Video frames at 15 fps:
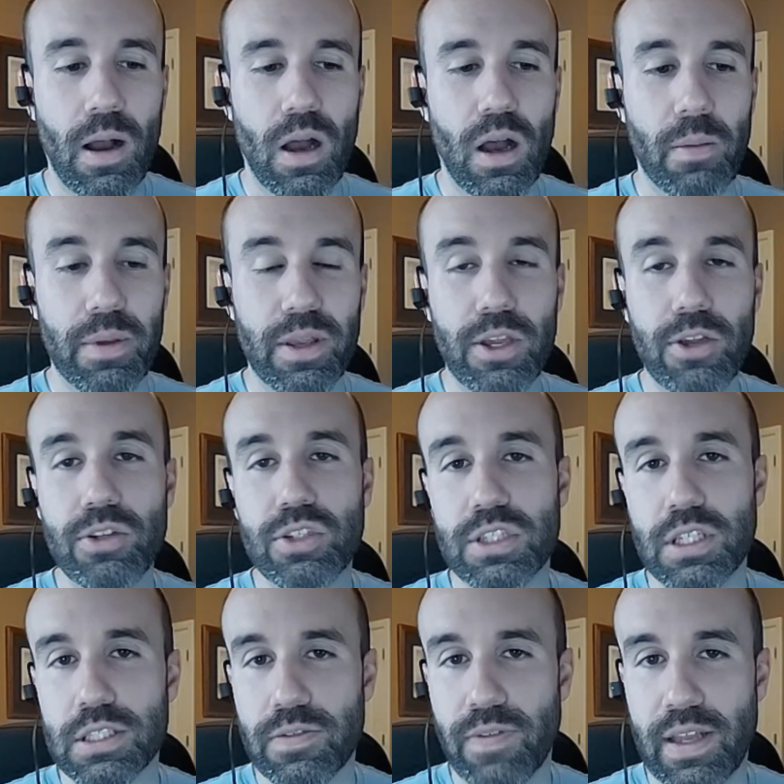a huge
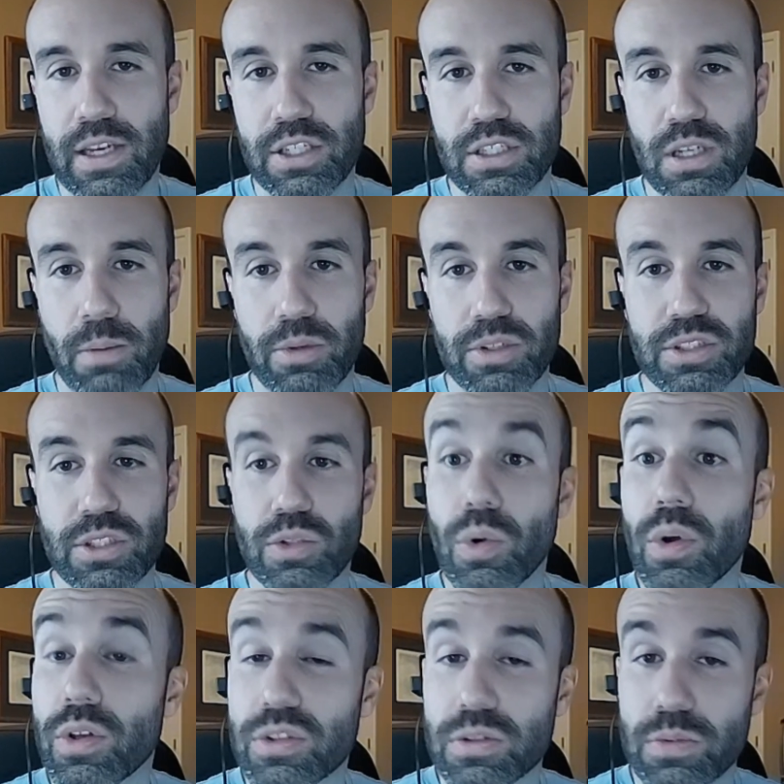disadvantage in numbers
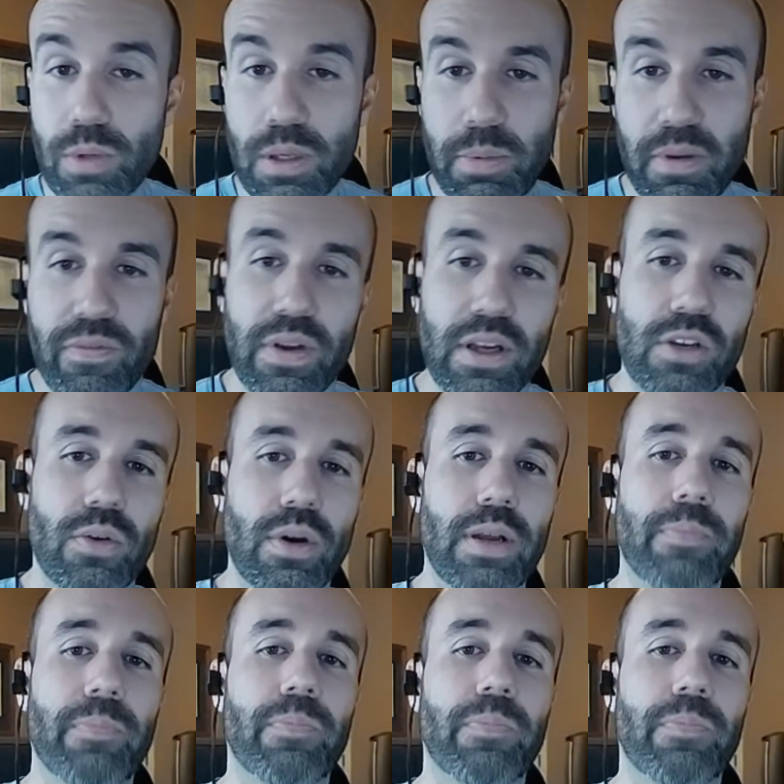into a sweeping victory.